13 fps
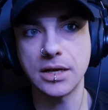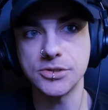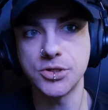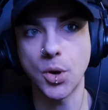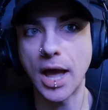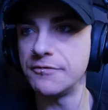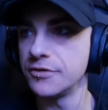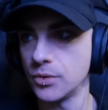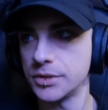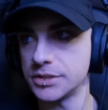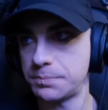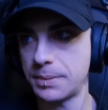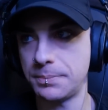So
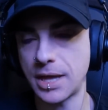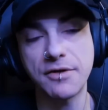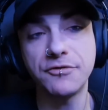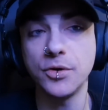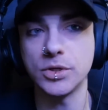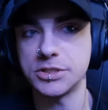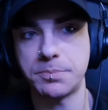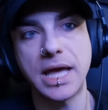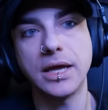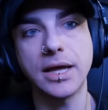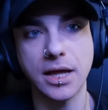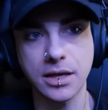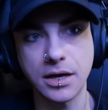everyone's pay
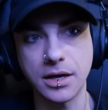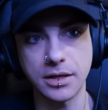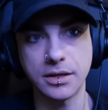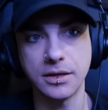got cut.